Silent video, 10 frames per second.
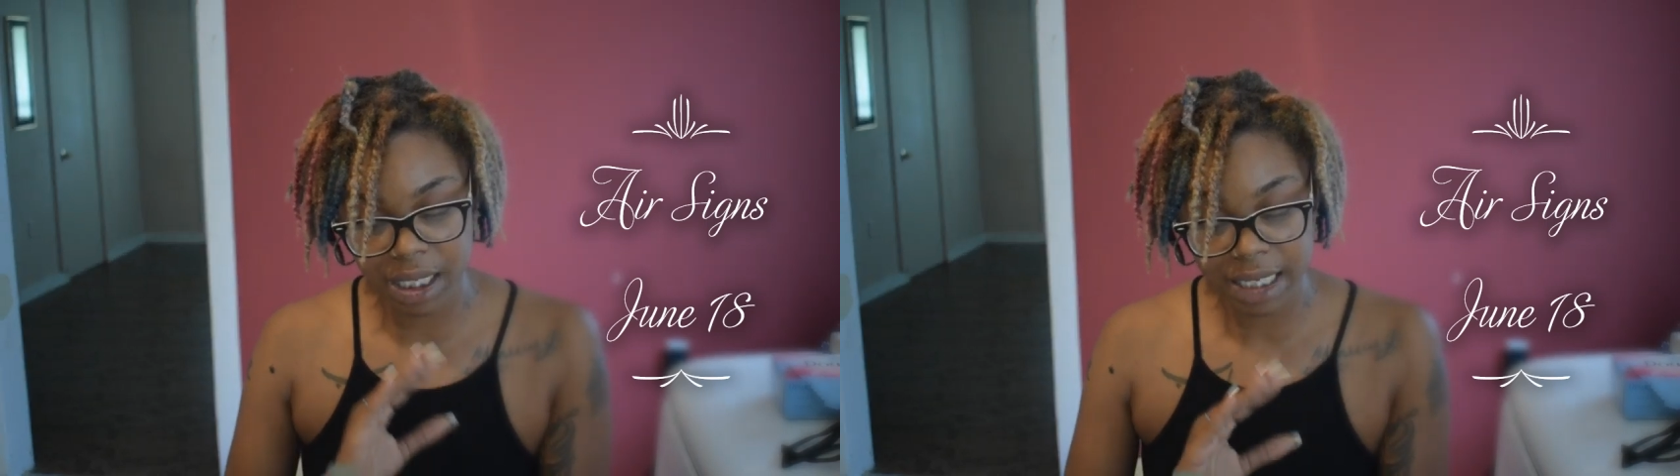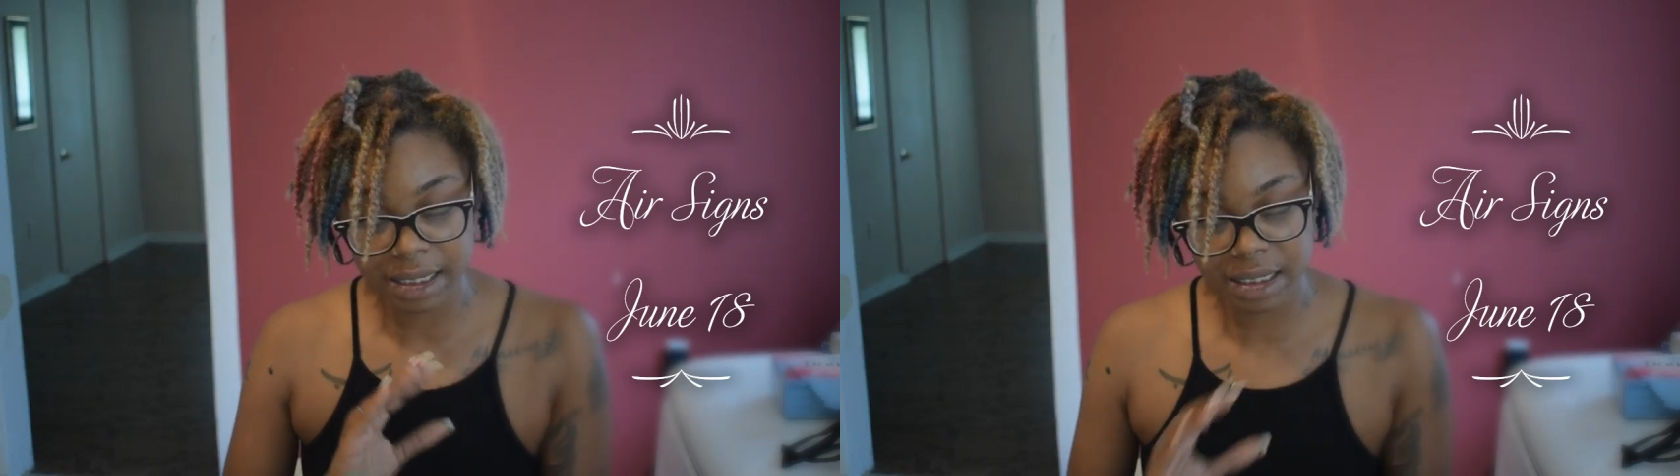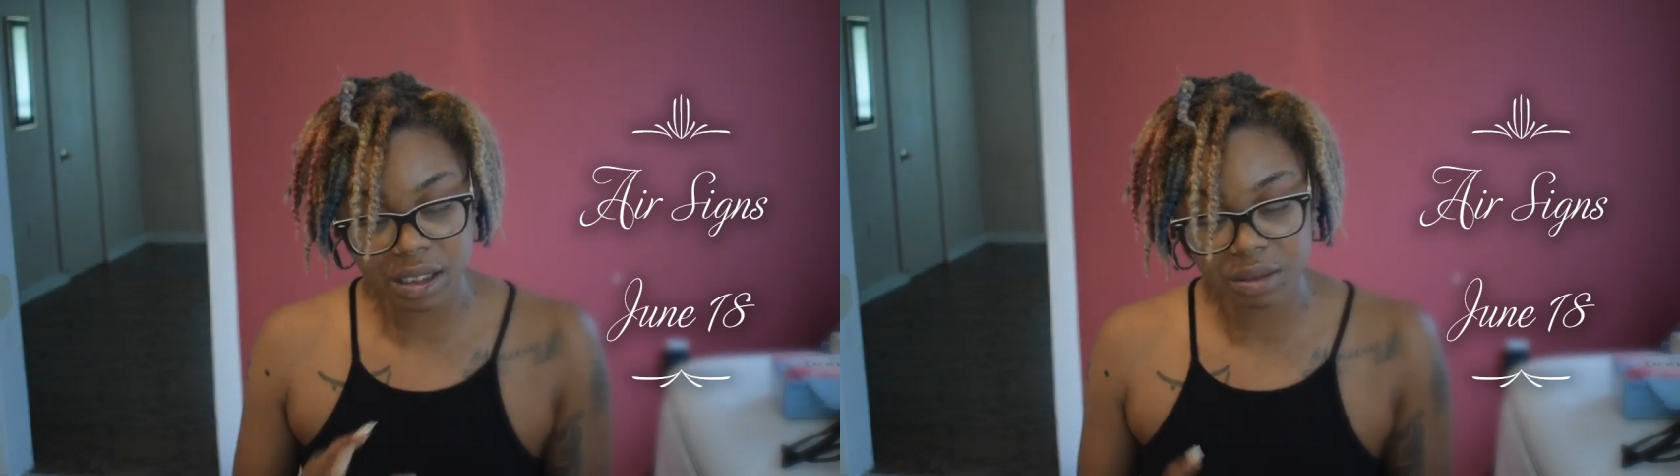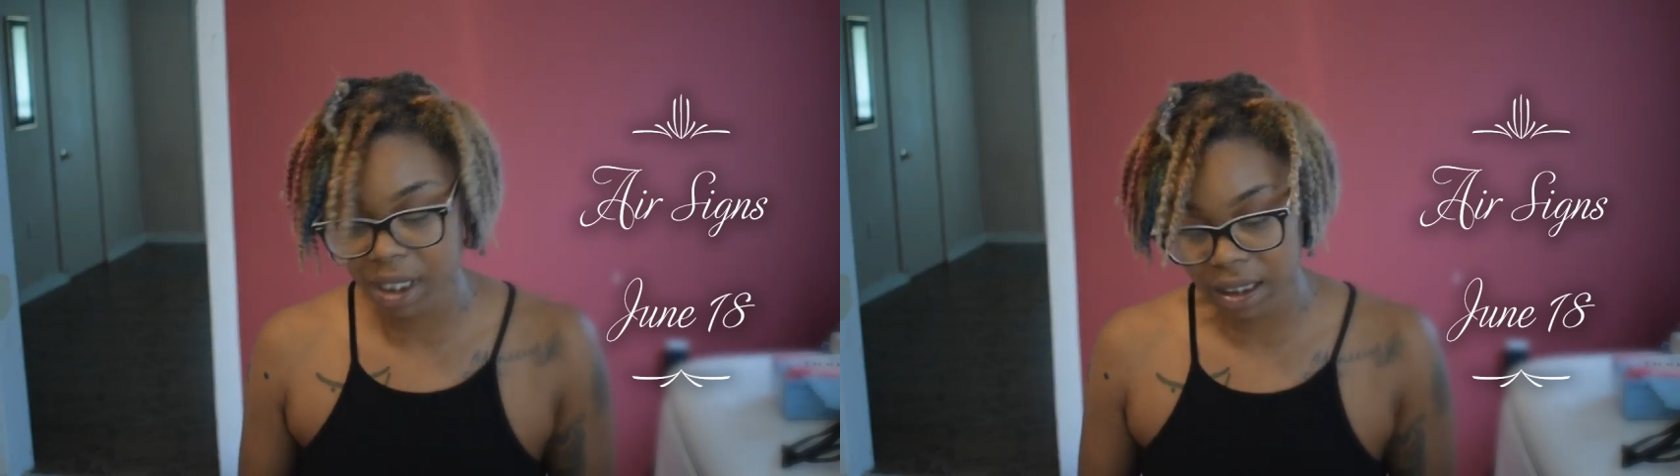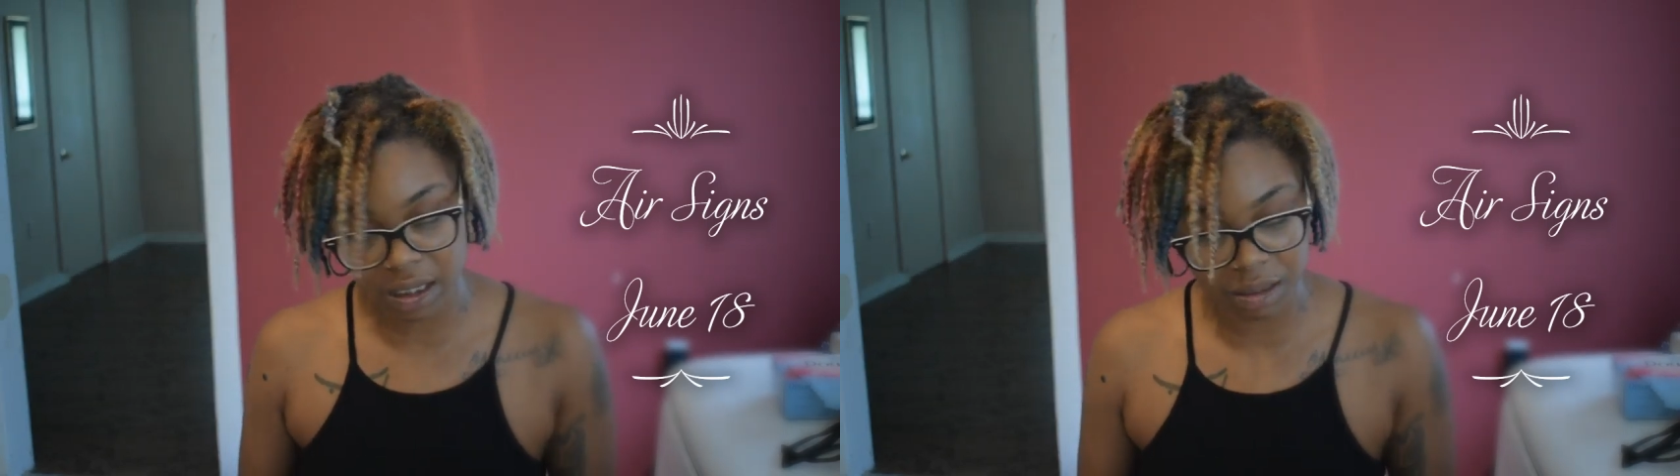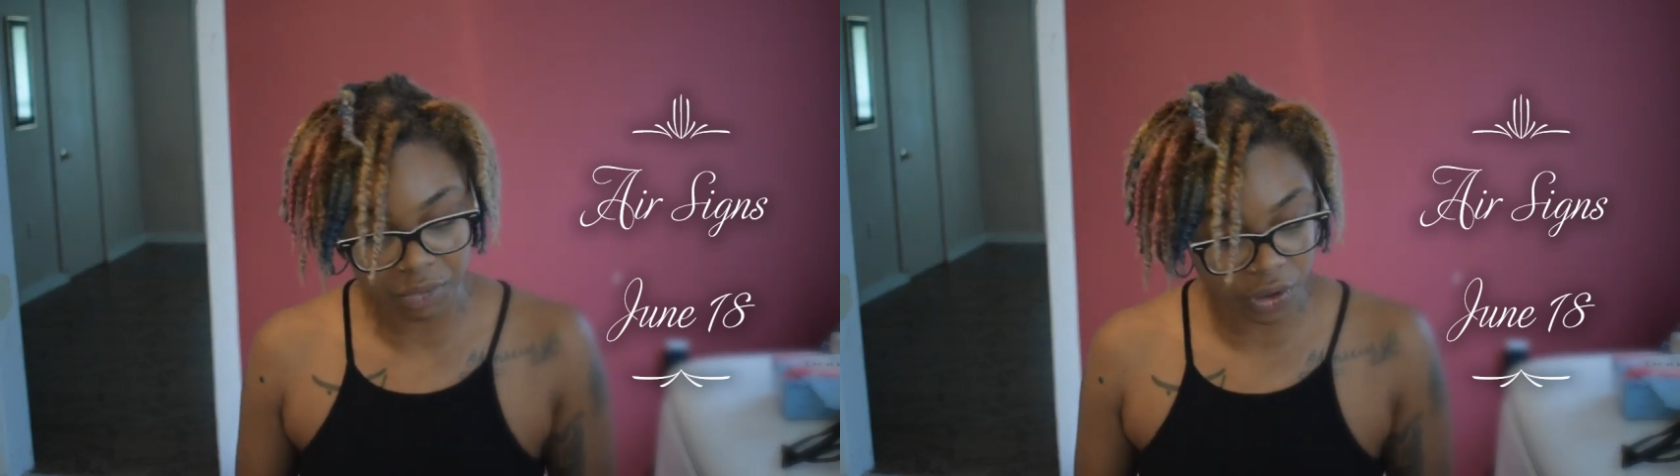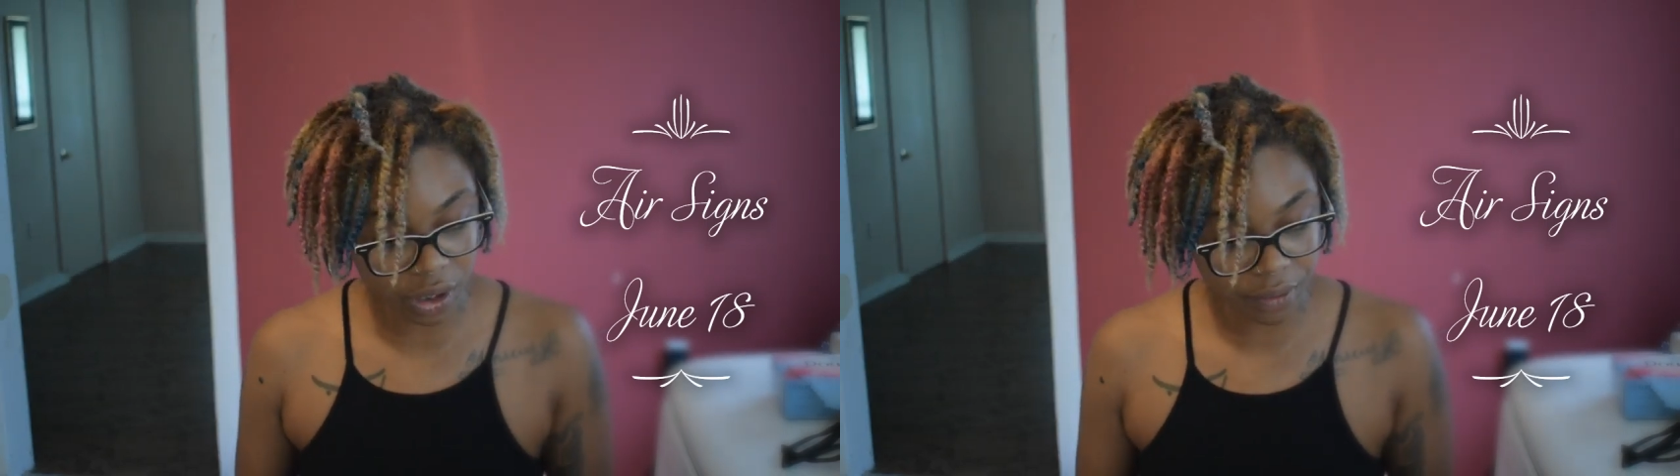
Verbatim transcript: at a stalemate anymore.